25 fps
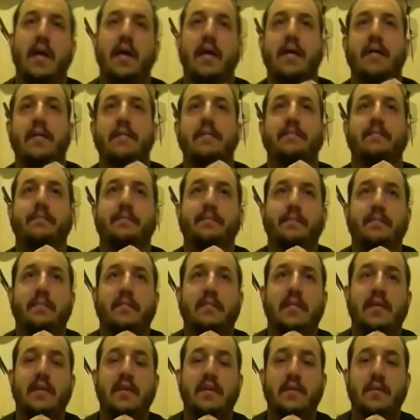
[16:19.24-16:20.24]
um,
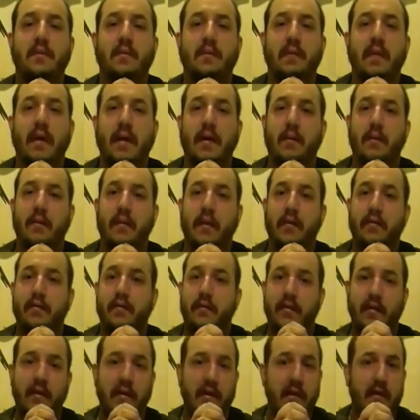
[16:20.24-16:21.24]
deal with, like with
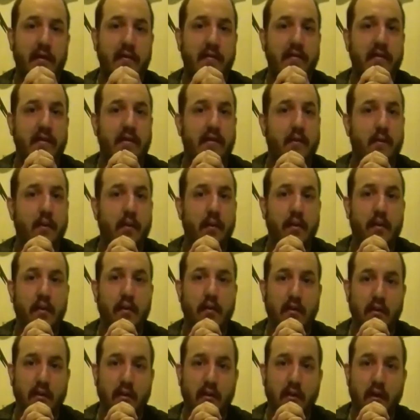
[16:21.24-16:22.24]
everything else, deal
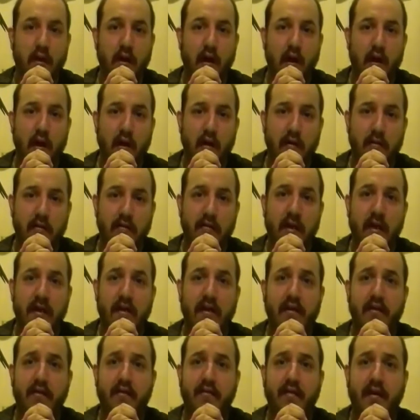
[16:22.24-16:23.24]
with laws
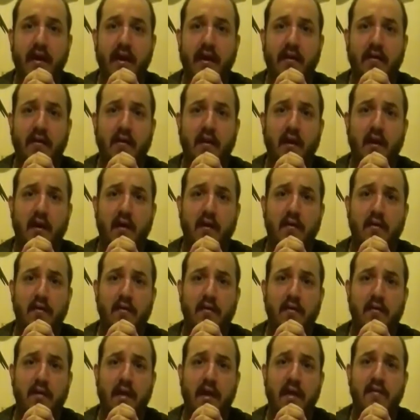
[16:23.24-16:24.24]
that affect
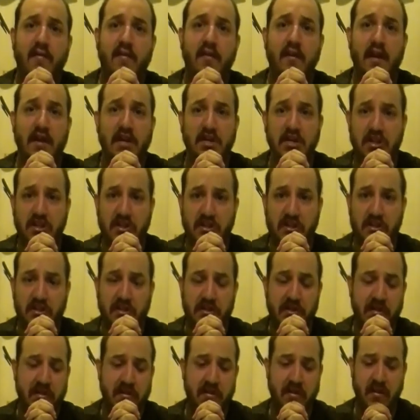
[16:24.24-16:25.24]
us as a
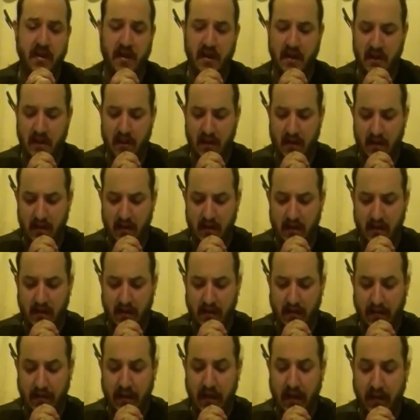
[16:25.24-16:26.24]
nation.
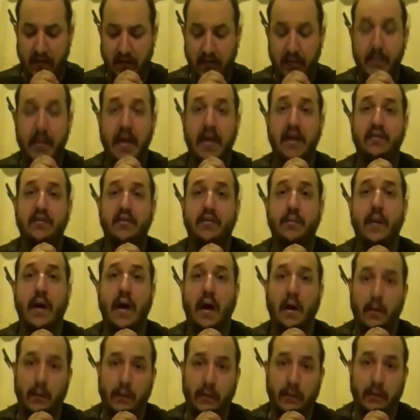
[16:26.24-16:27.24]
They have some extra
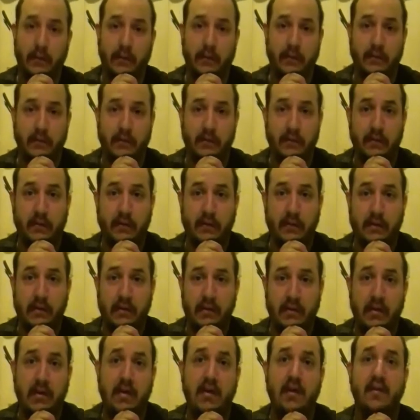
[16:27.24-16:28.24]
powers,
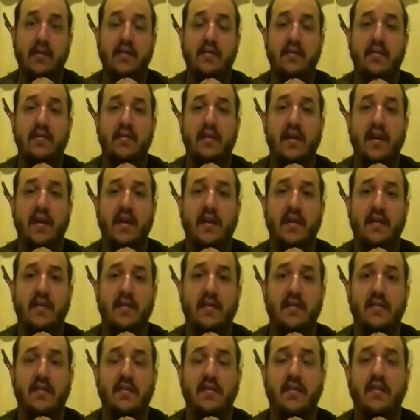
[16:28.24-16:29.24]
such
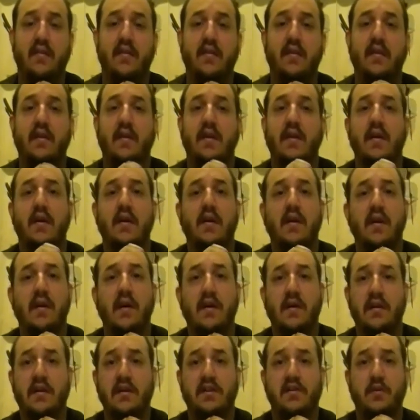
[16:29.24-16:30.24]
as
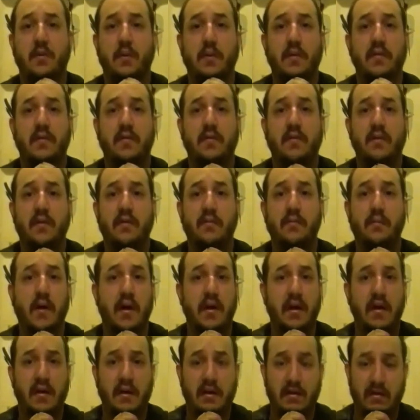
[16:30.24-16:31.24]
uh, issuance of
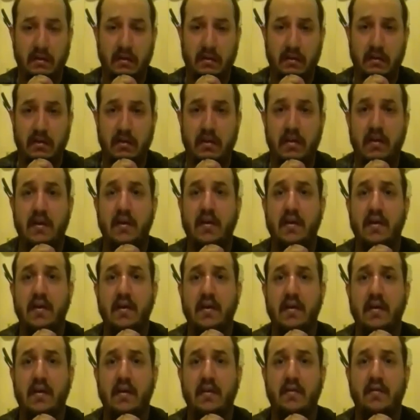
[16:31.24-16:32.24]
money,
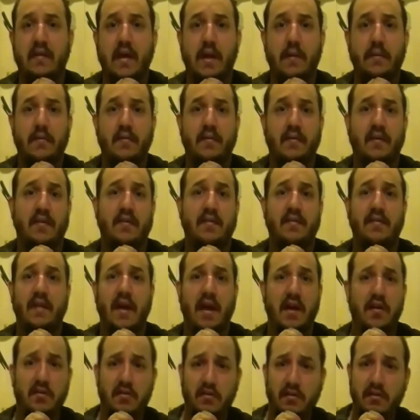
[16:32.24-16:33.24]
establishing
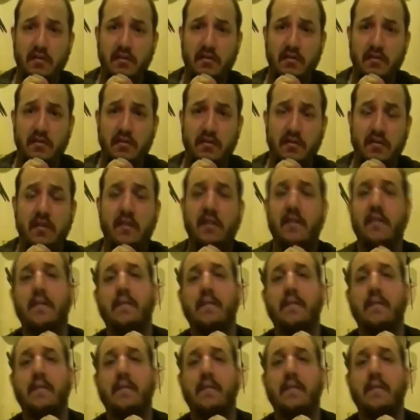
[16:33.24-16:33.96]
standards,